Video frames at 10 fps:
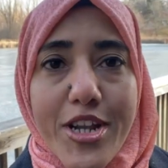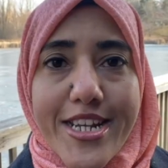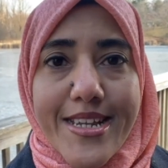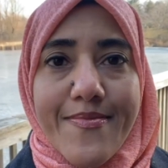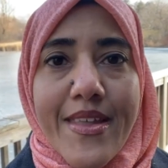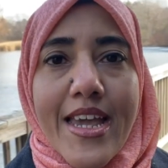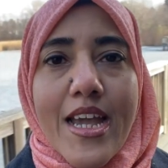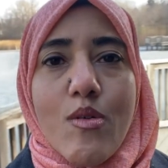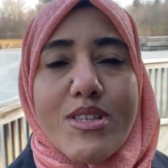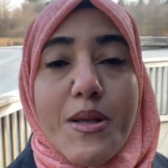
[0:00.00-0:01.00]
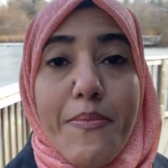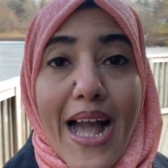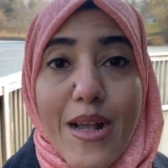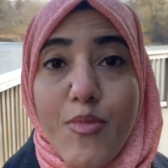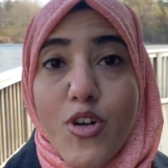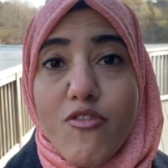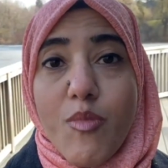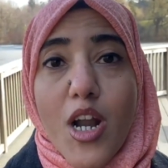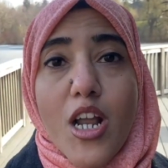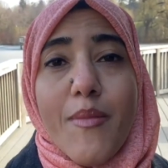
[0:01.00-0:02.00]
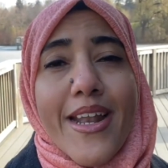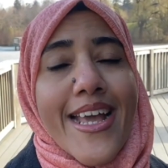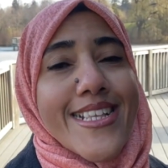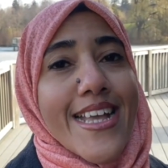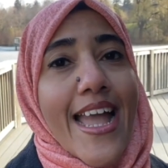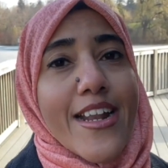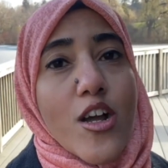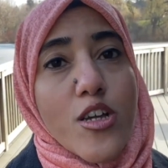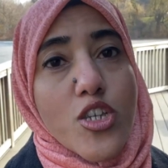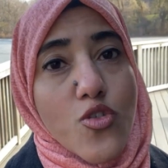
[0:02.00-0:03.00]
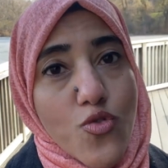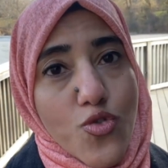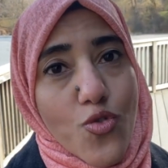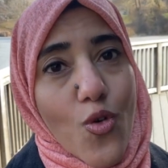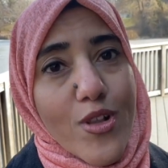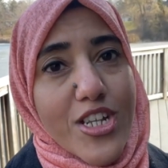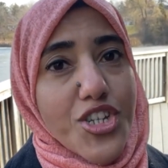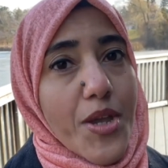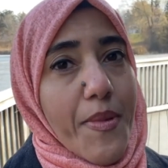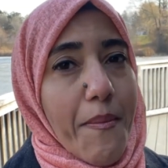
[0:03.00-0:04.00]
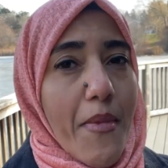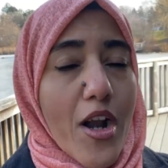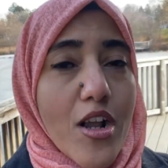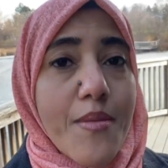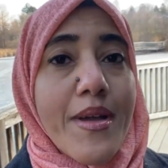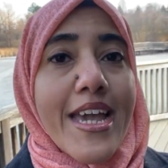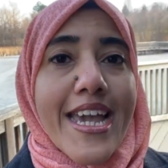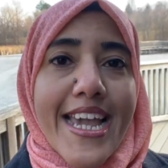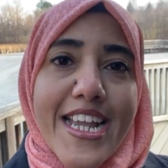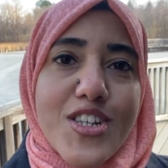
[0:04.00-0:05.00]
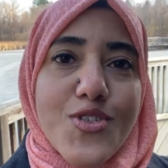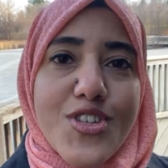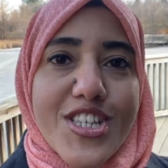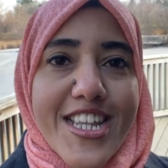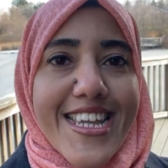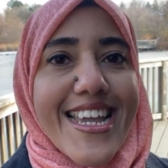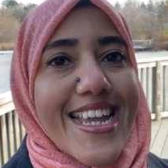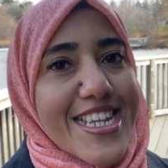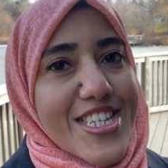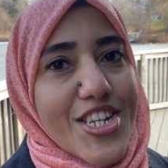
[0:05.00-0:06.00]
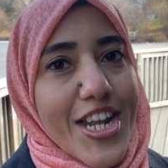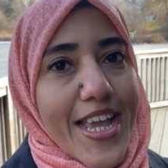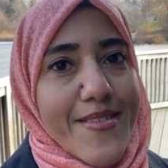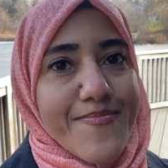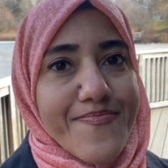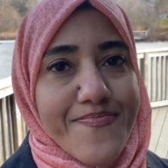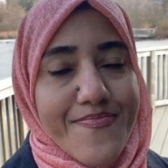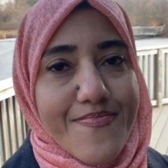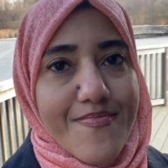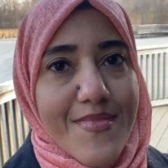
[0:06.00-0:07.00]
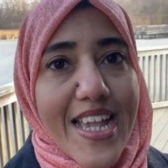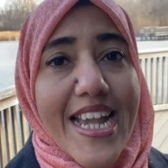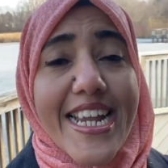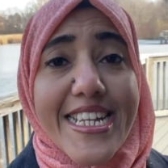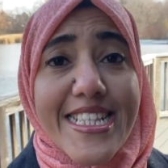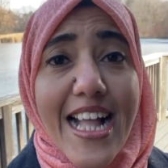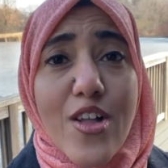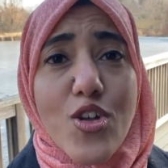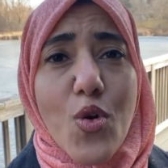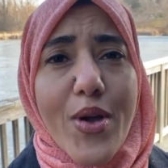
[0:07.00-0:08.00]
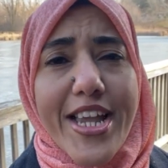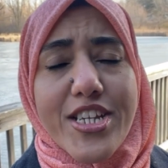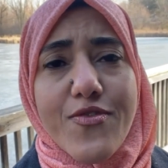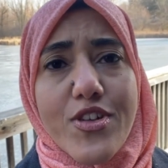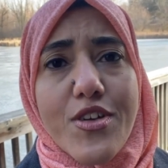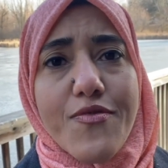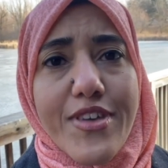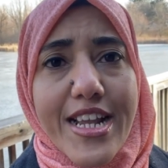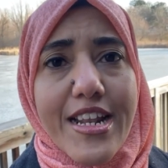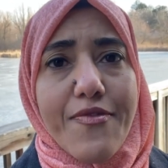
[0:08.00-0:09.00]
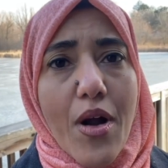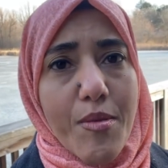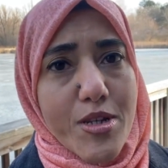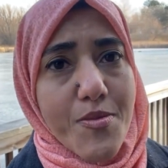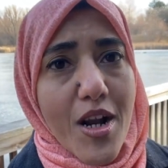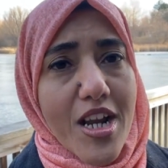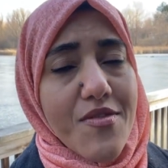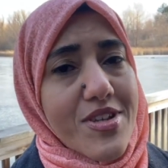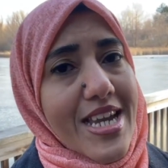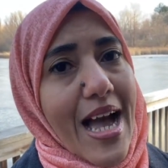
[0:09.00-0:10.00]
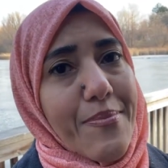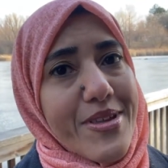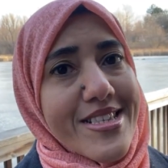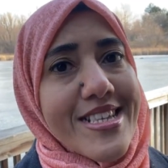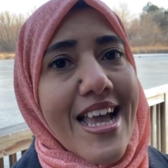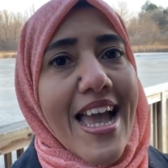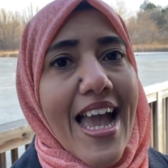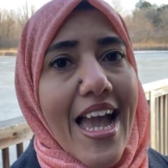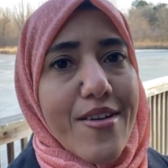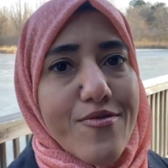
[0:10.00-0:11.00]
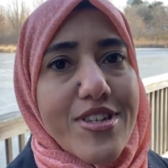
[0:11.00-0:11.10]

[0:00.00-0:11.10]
farming community. It was the backbone of Markham and has had a huge role in shaping Markham into the city it is today. It is now the location for the weekly farmers market which happens